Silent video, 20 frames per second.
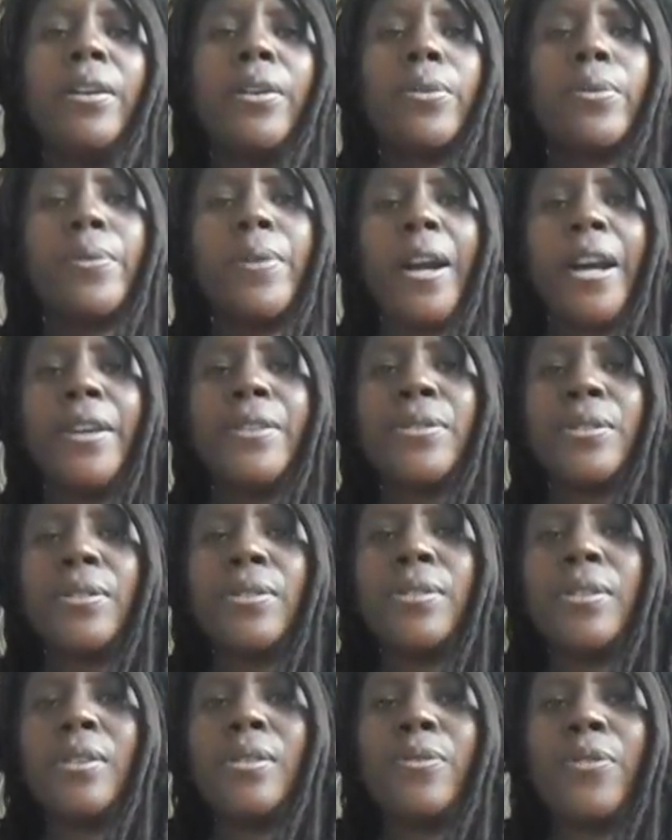
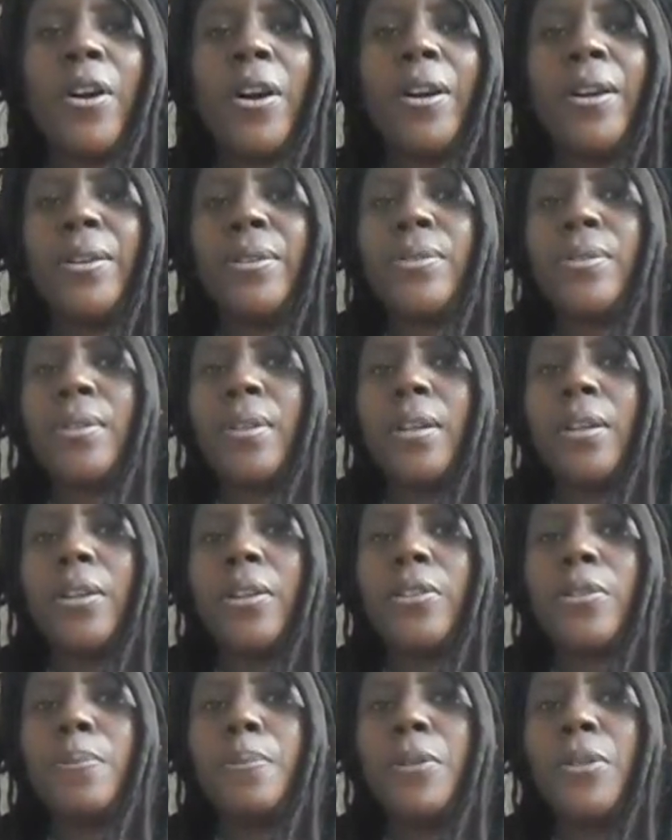horizons as far as
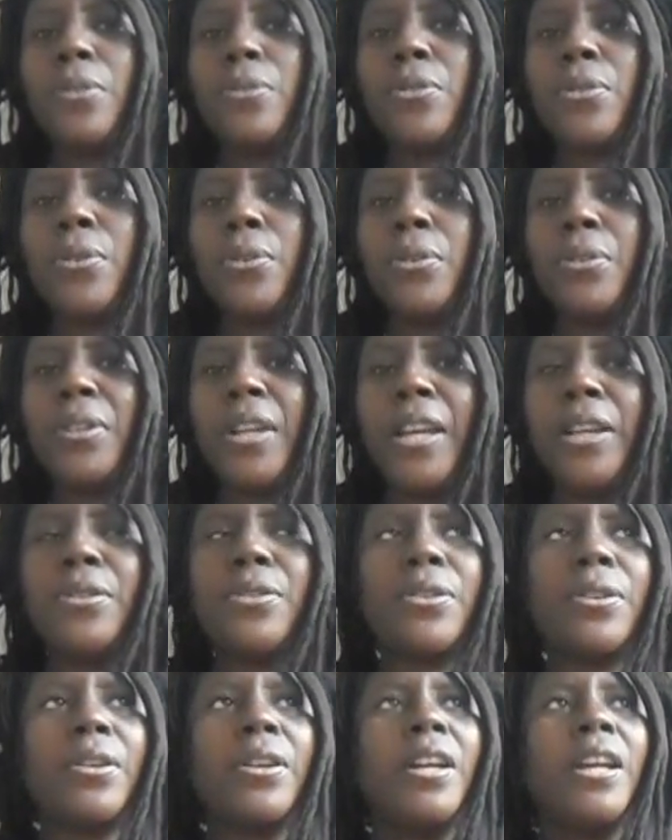uh, spiritual
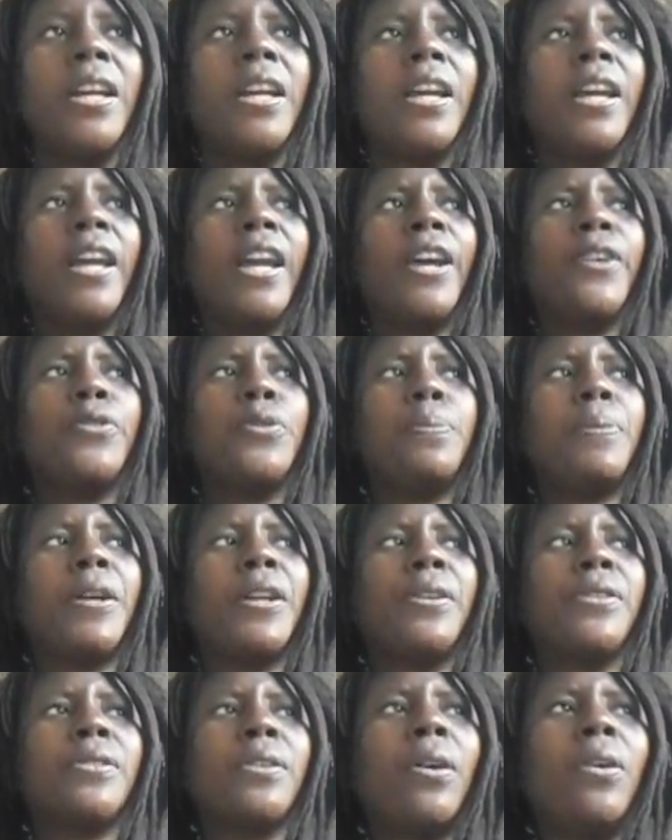nature.
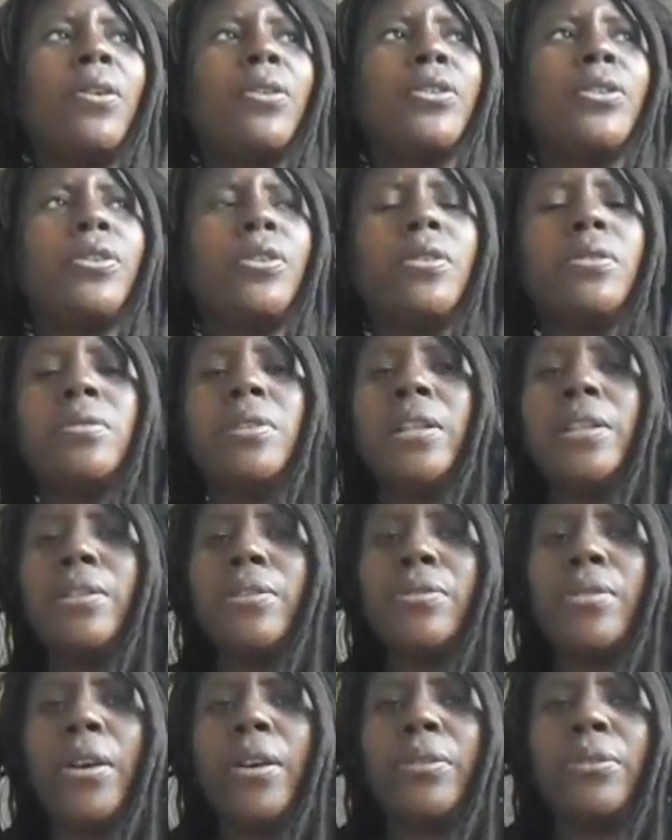Everybody's, oh, you don't need
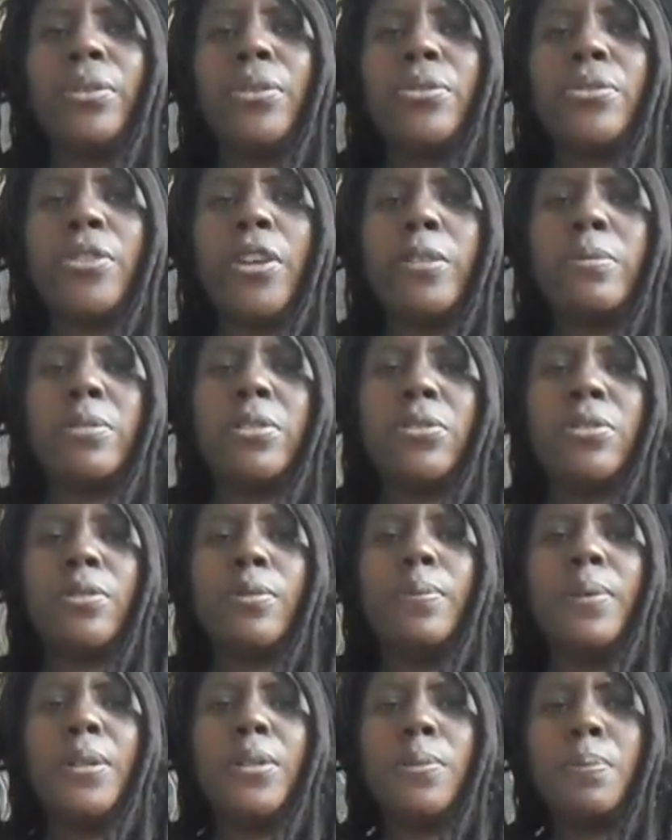to take this substance
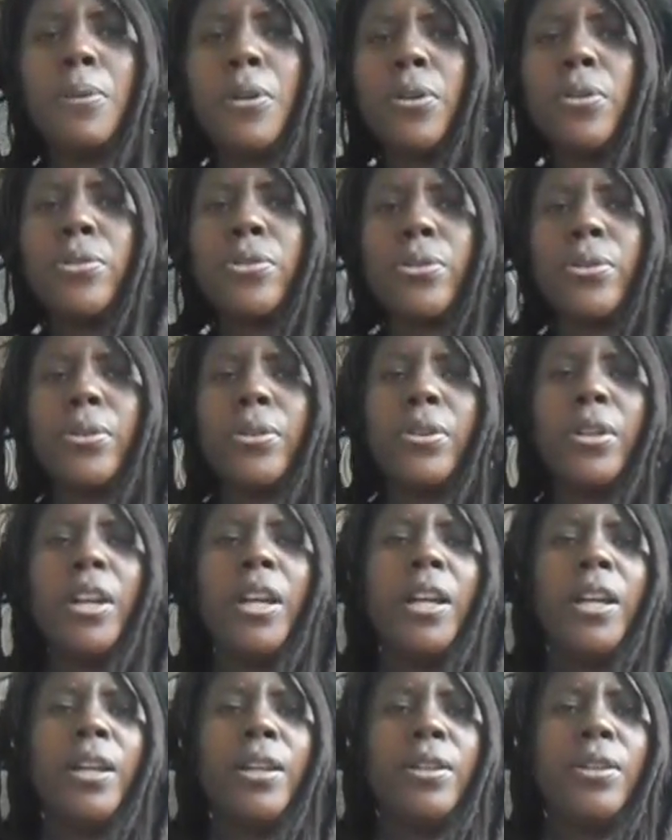to be spiritual.
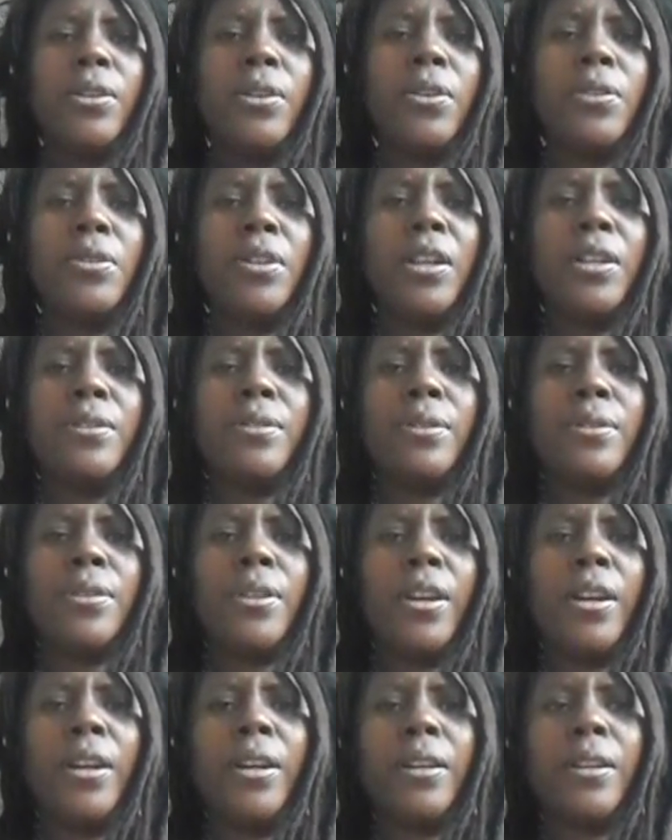You don't need to
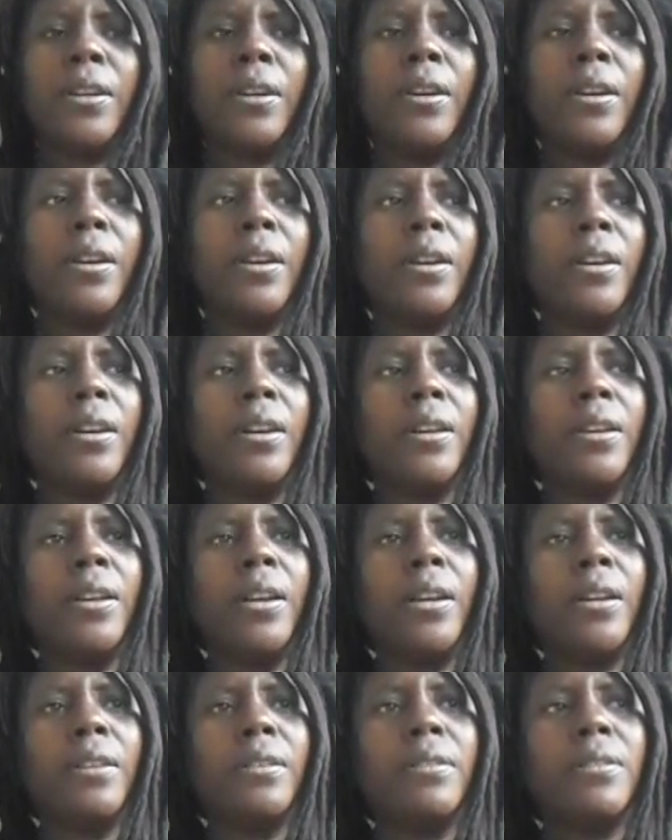take, uh,
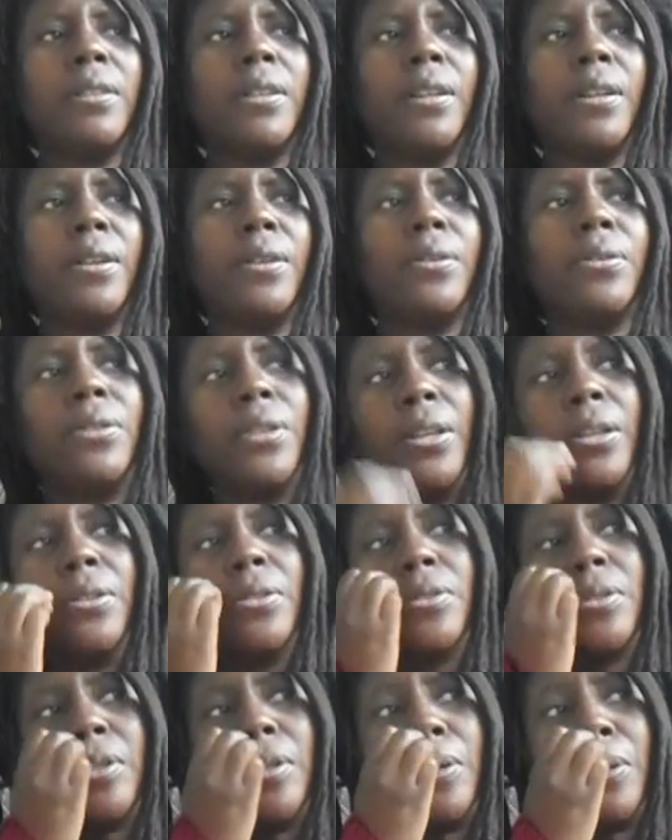you know,
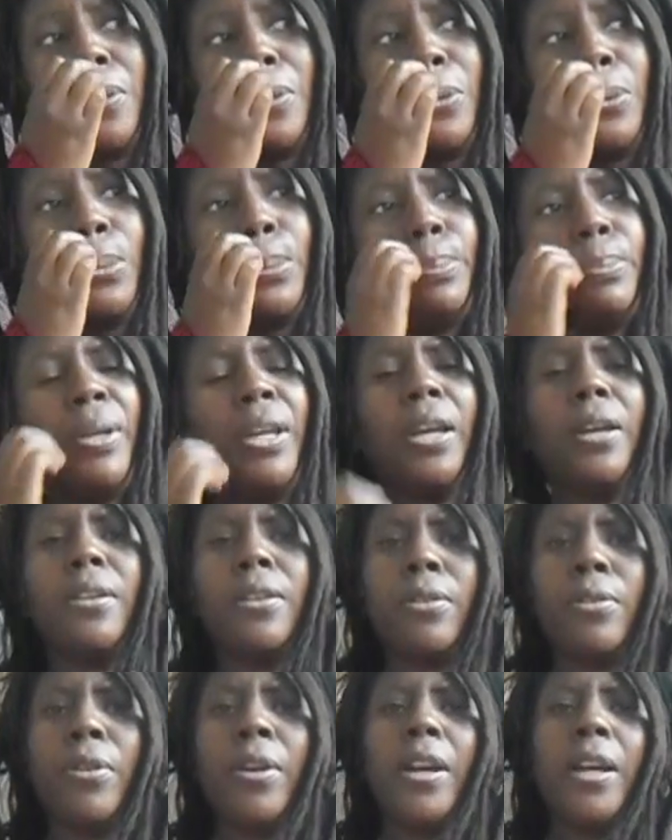this to be at
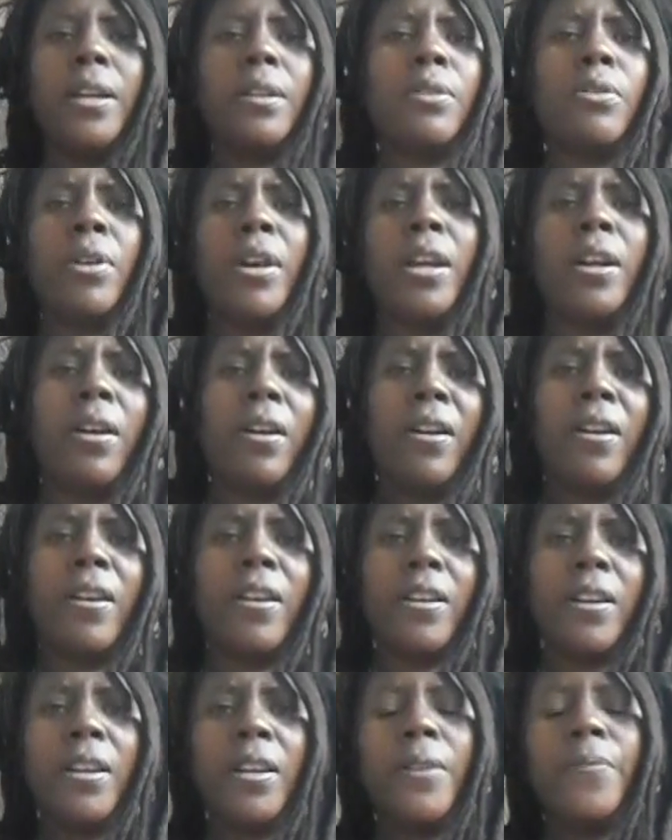a great, great
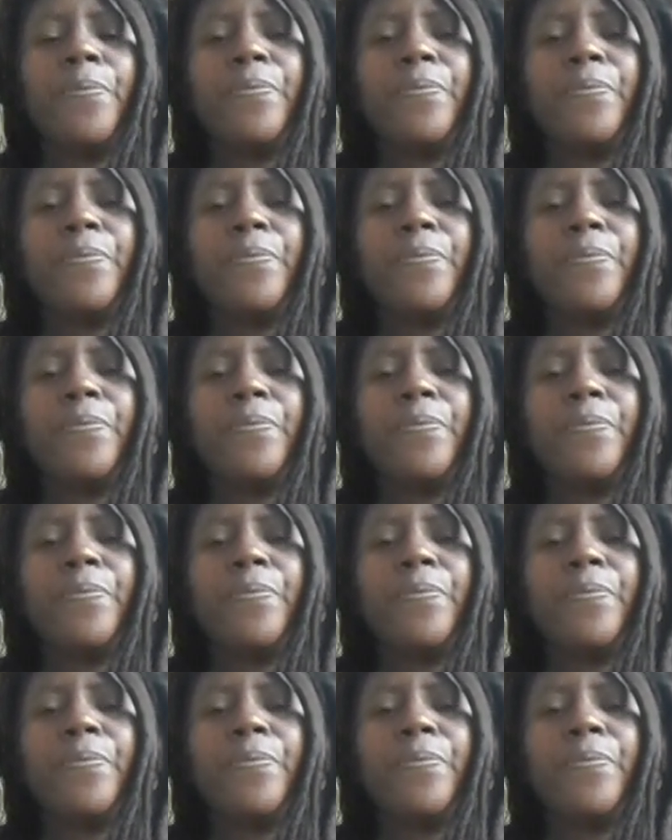art.